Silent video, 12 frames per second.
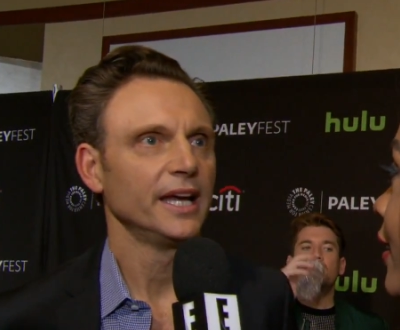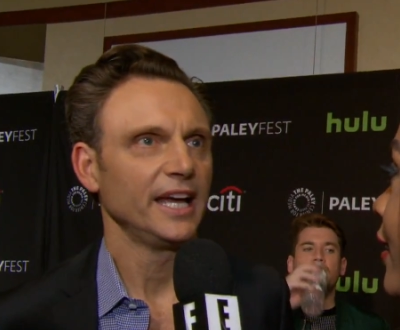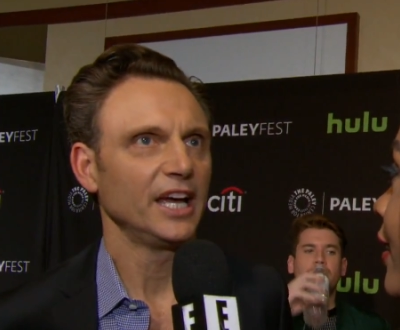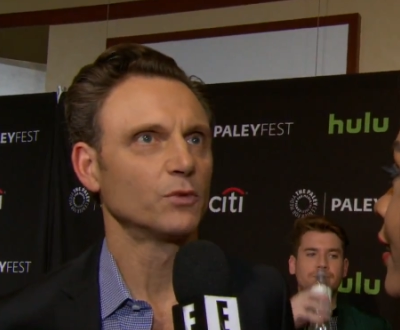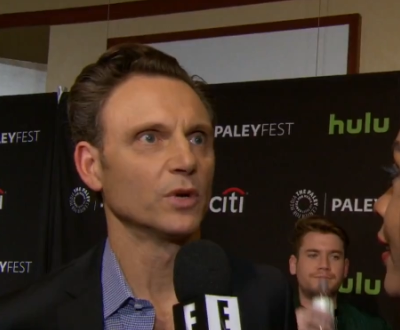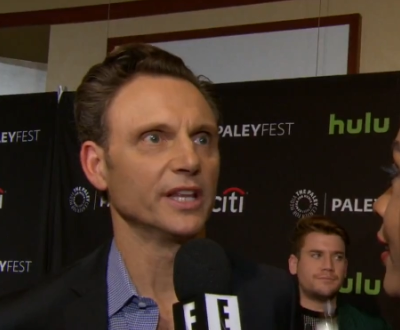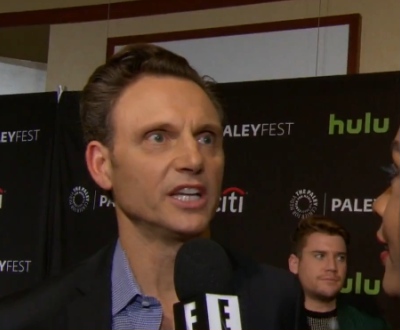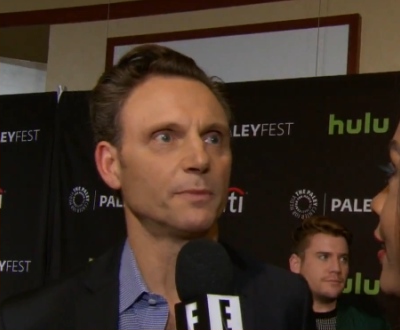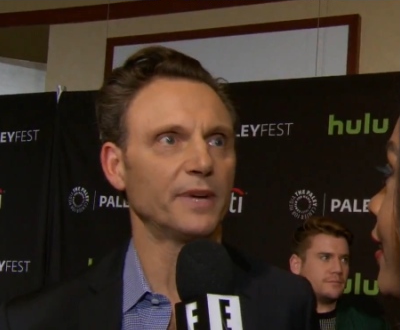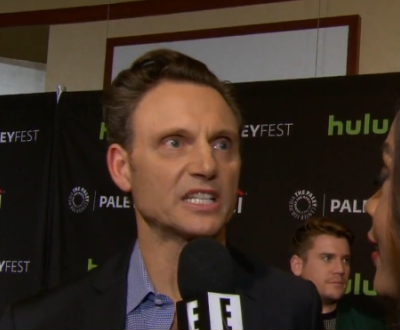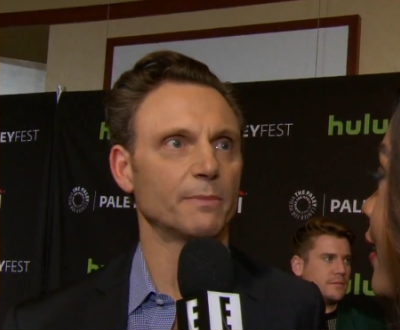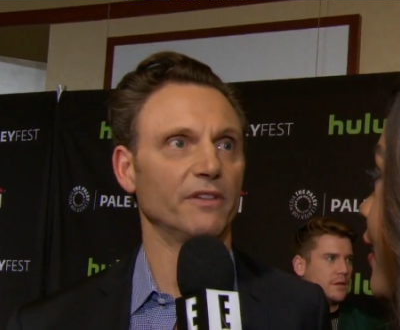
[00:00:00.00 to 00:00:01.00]
Speaker 1: it really
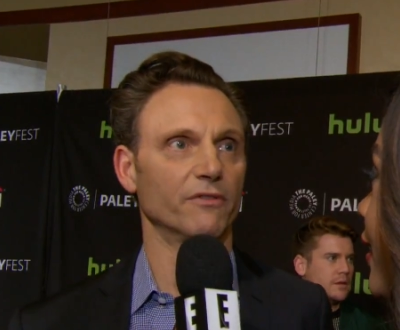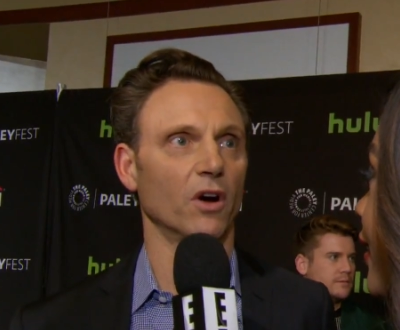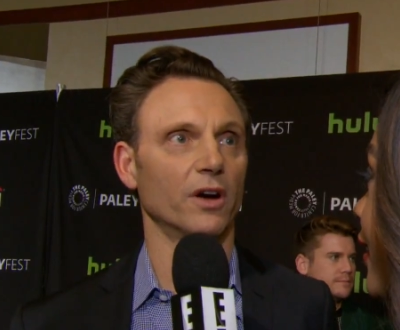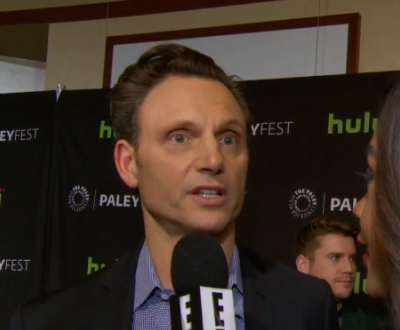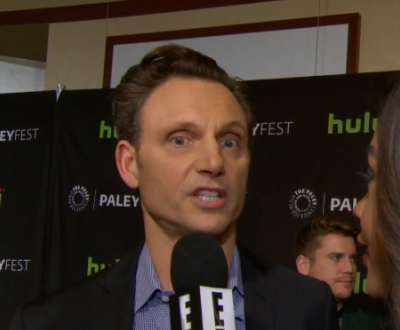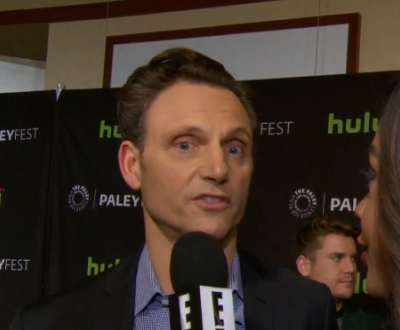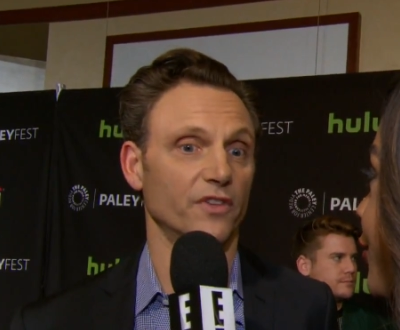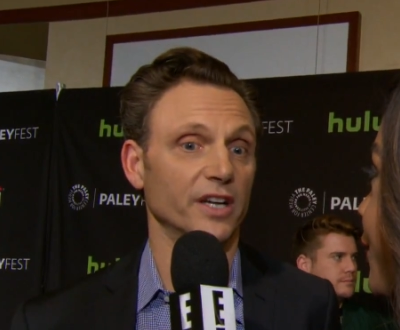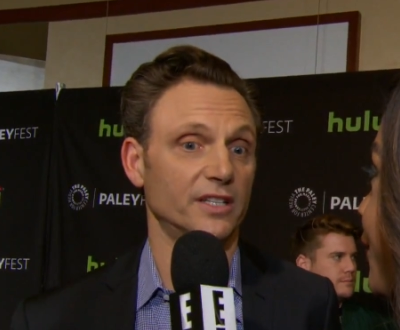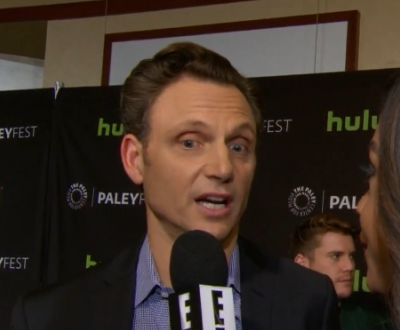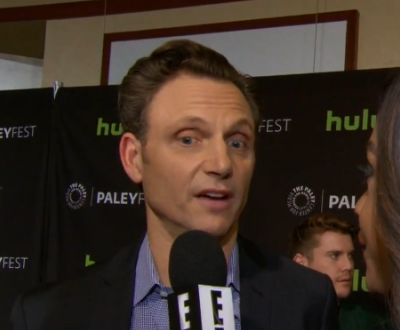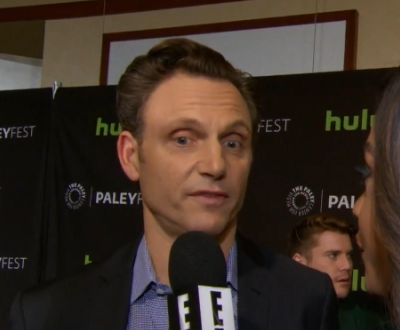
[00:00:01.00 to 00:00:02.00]
depends. I mean, Vargas is
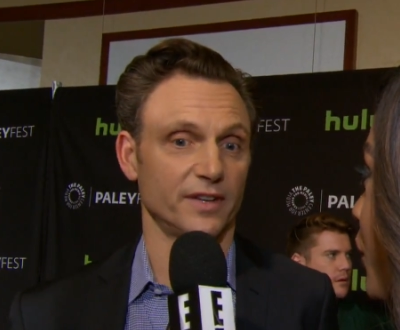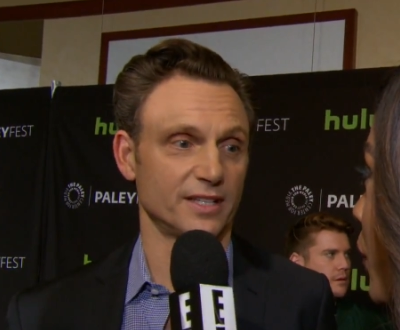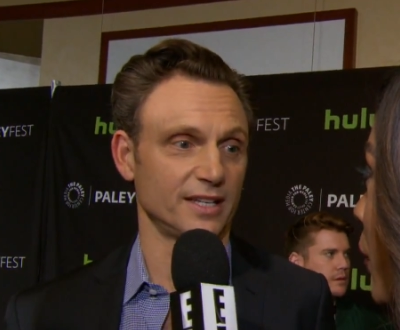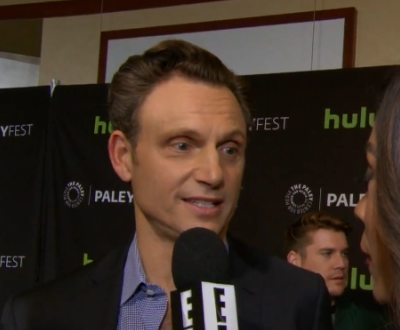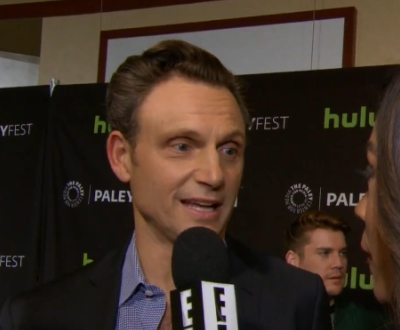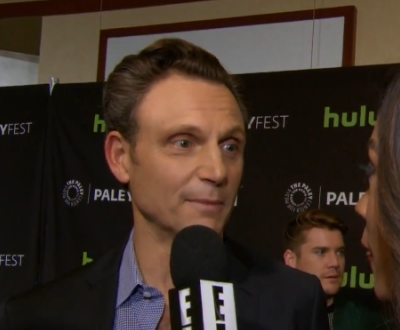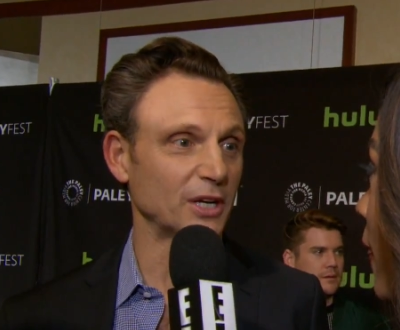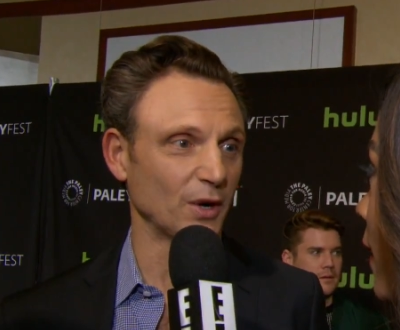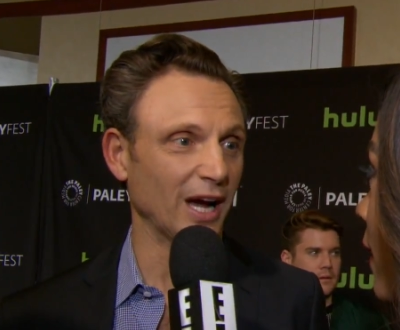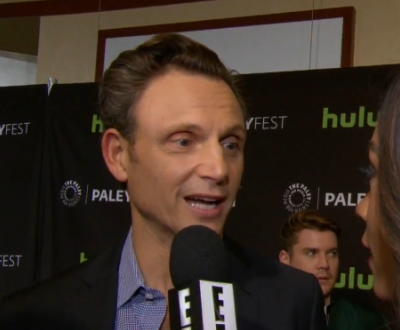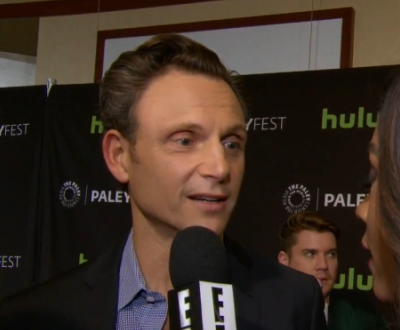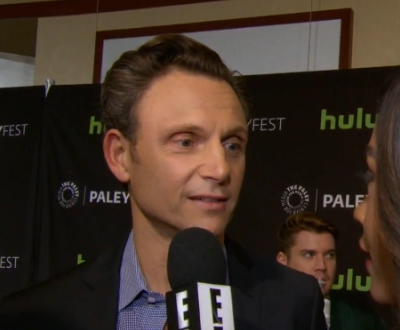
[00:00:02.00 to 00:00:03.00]
very tough as a
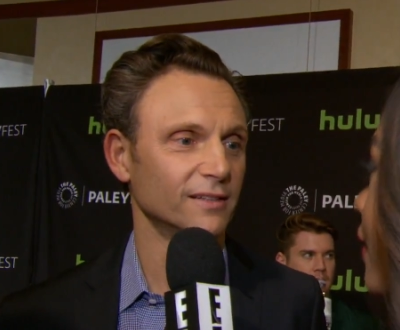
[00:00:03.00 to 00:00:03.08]
Democrat